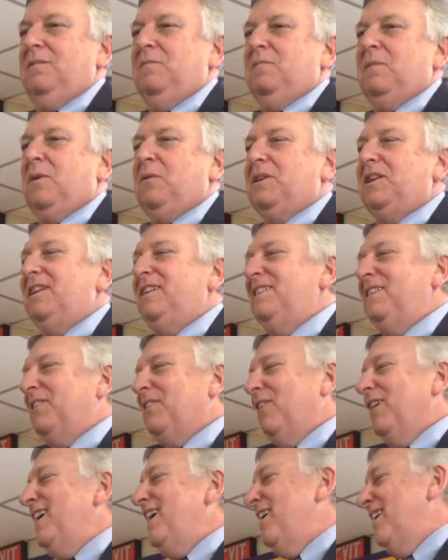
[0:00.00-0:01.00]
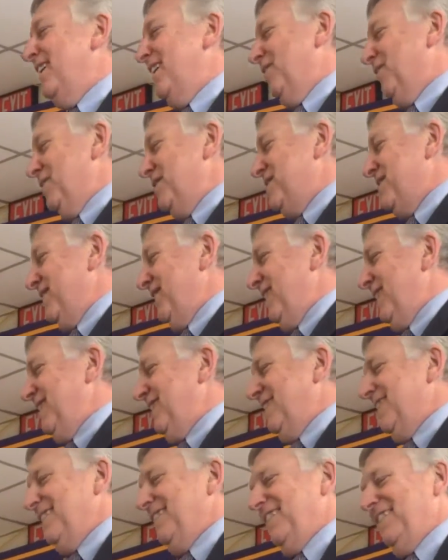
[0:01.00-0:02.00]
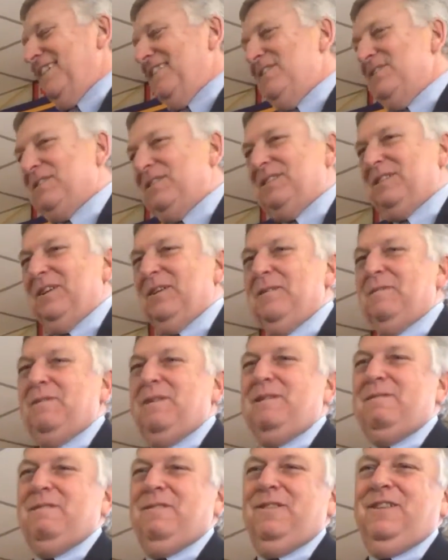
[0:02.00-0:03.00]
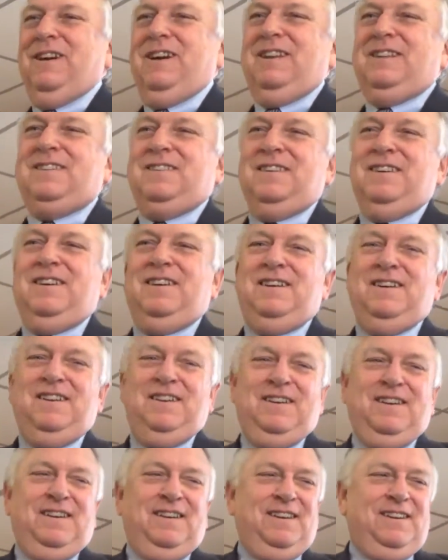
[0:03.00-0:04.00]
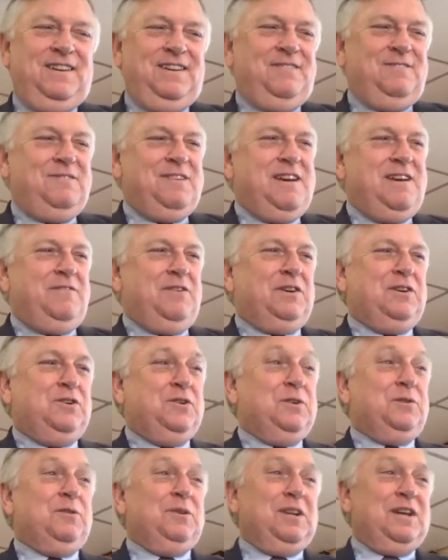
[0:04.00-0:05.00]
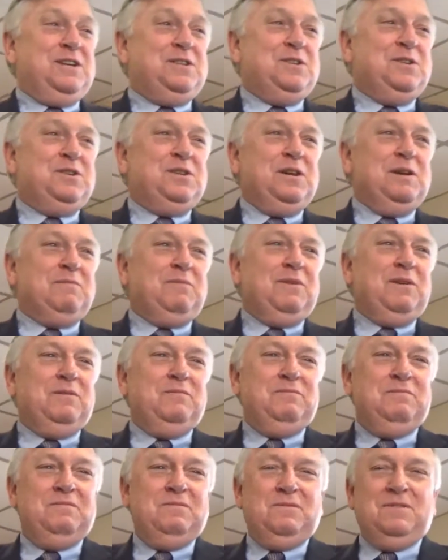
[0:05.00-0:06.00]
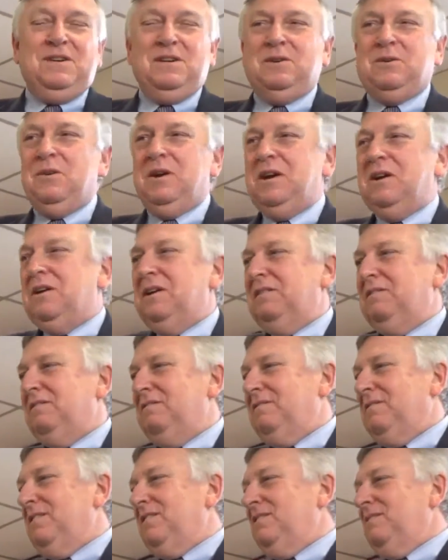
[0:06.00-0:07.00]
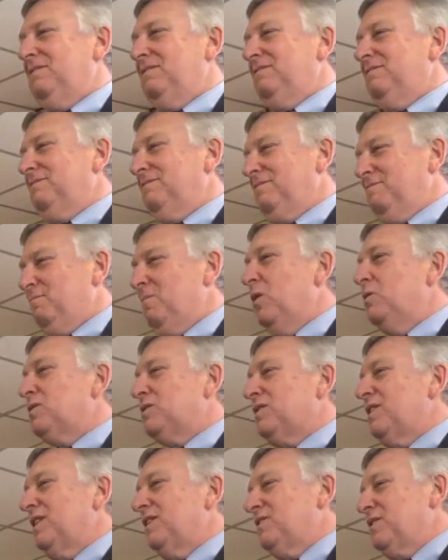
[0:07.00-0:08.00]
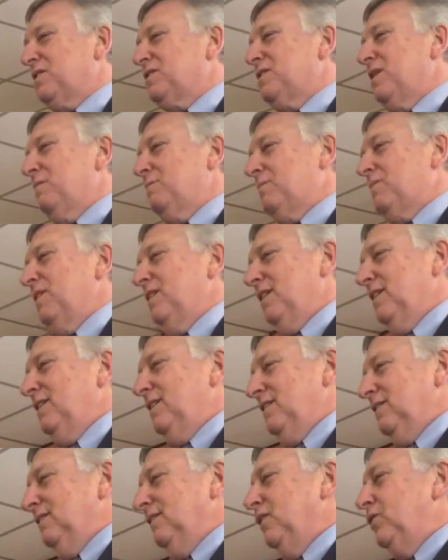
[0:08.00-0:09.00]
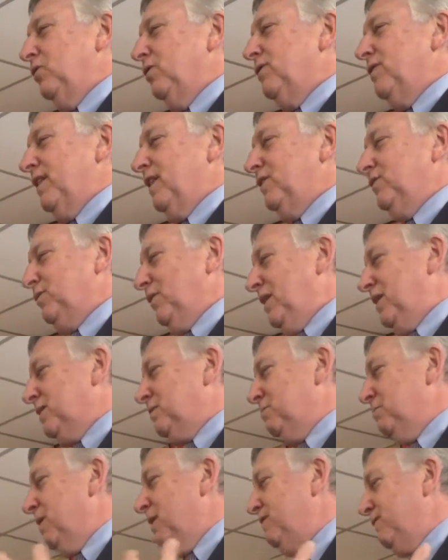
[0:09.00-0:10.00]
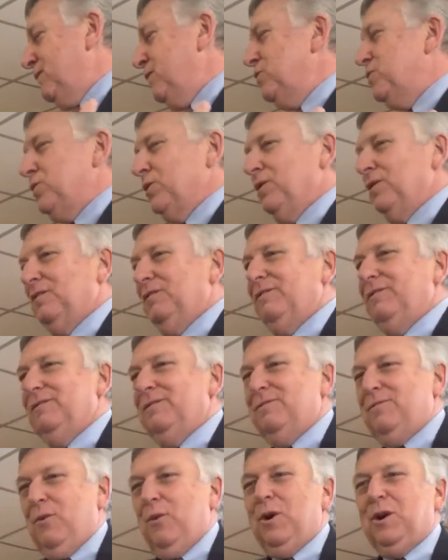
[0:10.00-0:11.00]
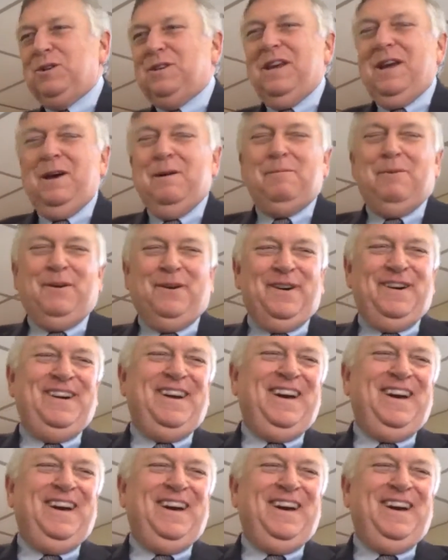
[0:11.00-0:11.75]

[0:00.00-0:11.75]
But we didn't agree on everything. I used to tell people that we have a good relationship and we agree on most things except little things, like my future, for example.